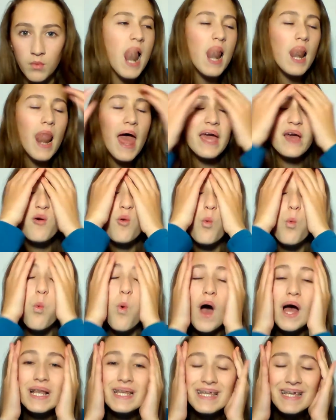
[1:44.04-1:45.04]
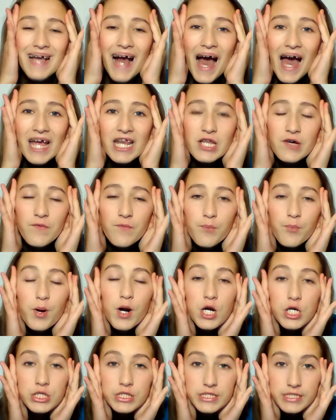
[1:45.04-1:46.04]
like what kind of
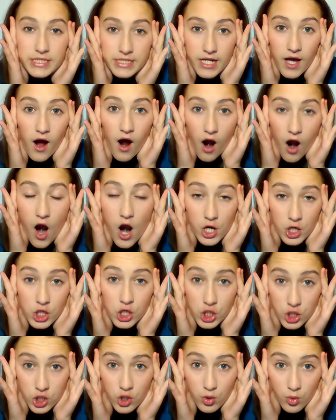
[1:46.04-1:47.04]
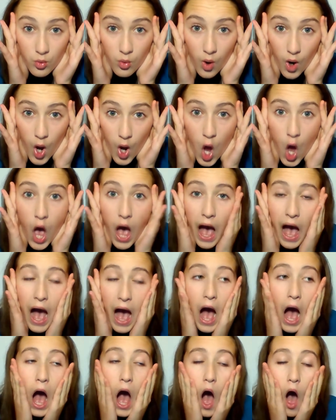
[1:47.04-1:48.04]
person are you
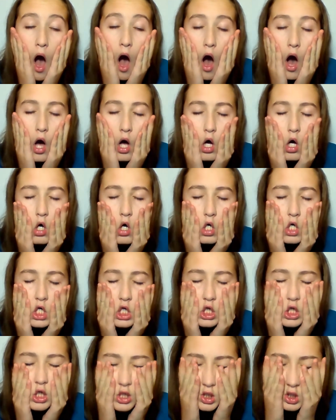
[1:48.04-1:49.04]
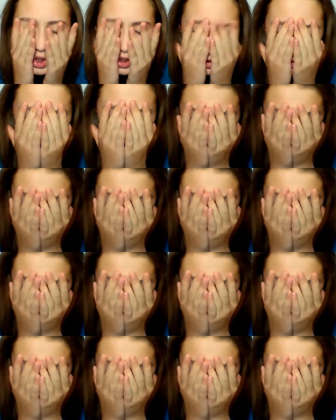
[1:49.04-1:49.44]
oh it's just